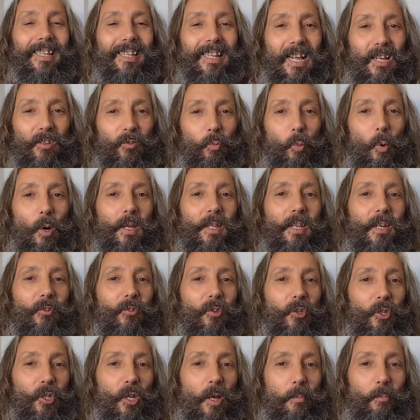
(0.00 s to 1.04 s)
That's why
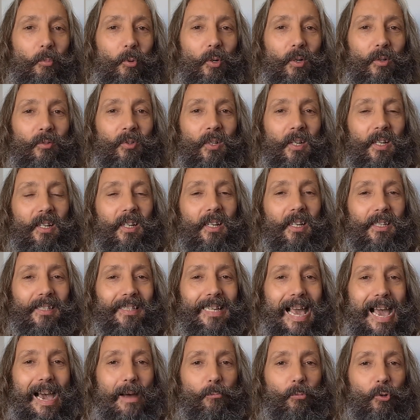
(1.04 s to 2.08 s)
there's a number of
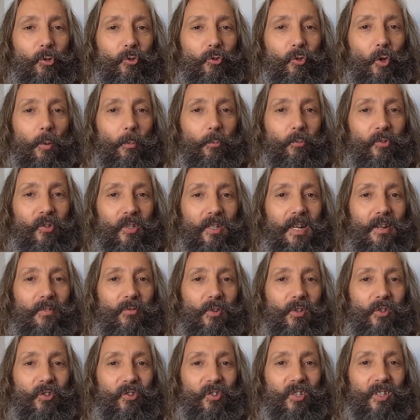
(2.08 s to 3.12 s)
camera shops in
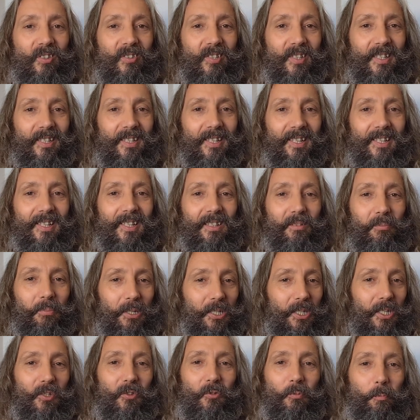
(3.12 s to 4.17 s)
every city,
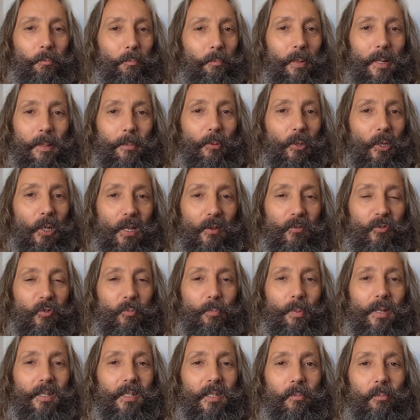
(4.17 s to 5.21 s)
because people love
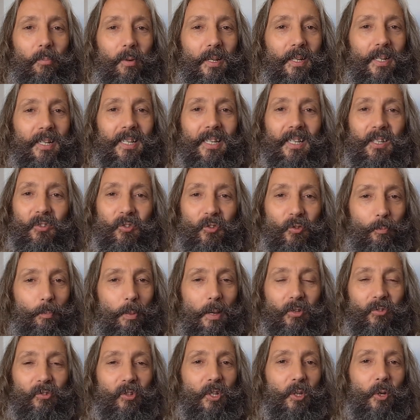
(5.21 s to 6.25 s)
spending money,
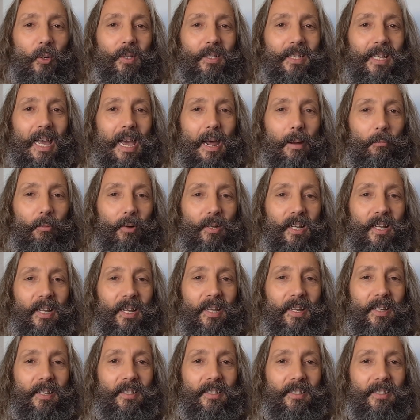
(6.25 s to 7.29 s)
especially on camera
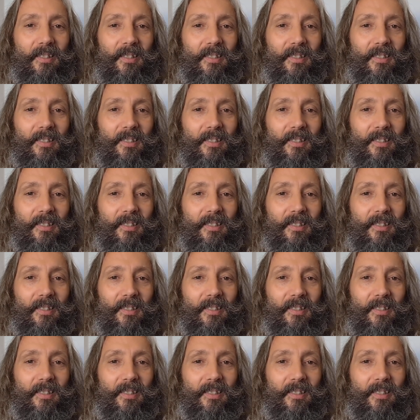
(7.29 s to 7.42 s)
kit.